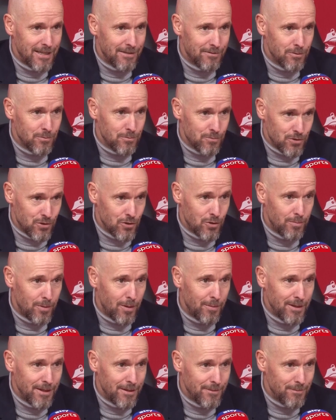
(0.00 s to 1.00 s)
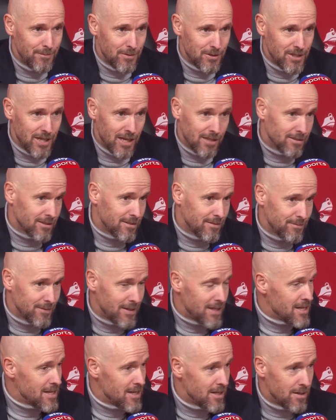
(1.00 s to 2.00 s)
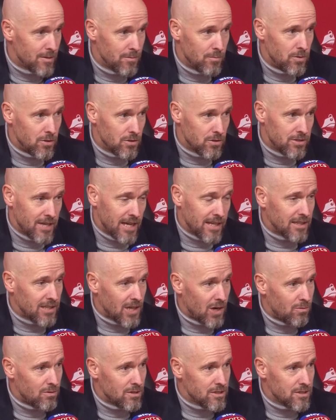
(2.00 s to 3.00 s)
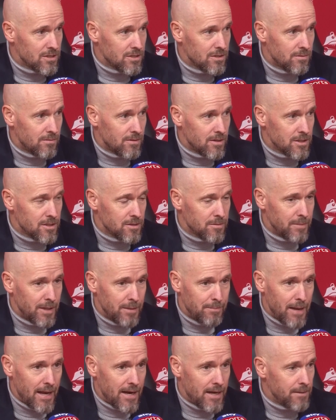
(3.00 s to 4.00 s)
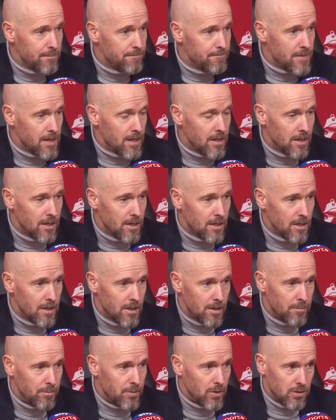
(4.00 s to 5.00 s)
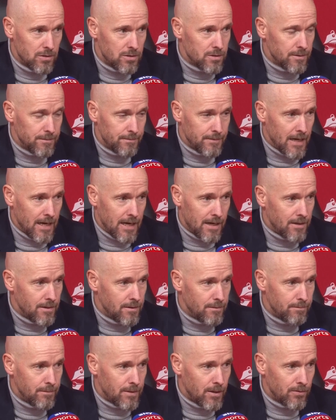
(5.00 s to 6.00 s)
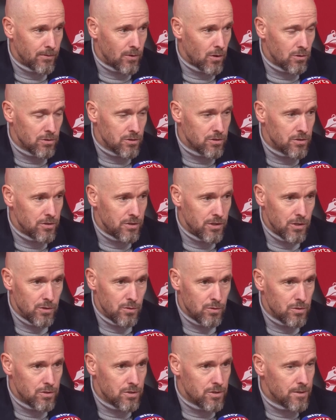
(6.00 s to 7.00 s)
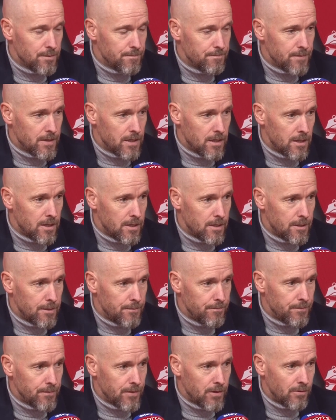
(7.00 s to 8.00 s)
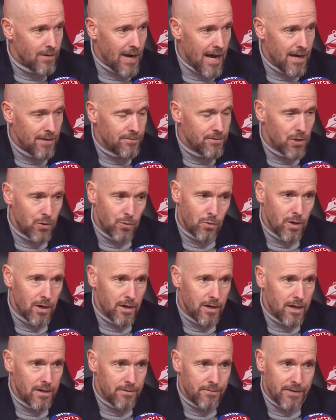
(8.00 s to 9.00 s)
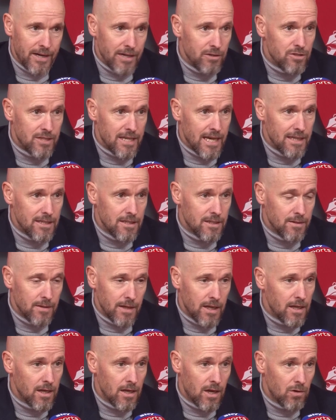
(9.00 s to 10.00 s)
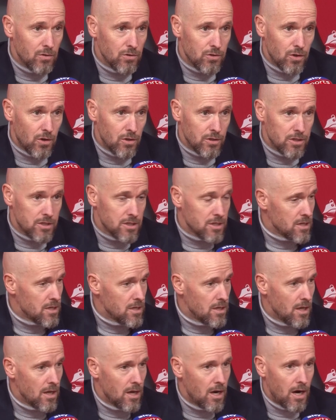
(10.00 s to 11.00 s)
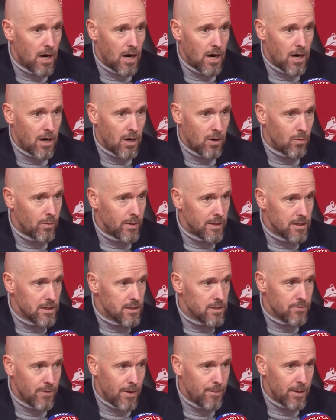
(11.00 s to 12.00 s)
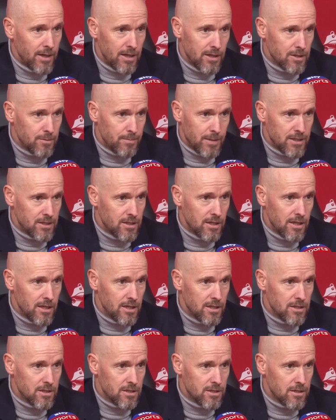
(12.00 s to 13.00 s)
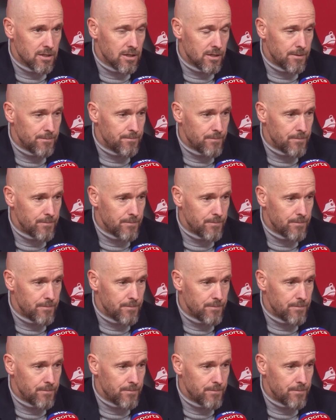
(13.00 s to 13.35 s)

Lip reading: from Sir Bobby Charlton, but the second half was a bit better. But yeah, of course, the news arrived, and we are very sad, and our thoughts are with his family, especially his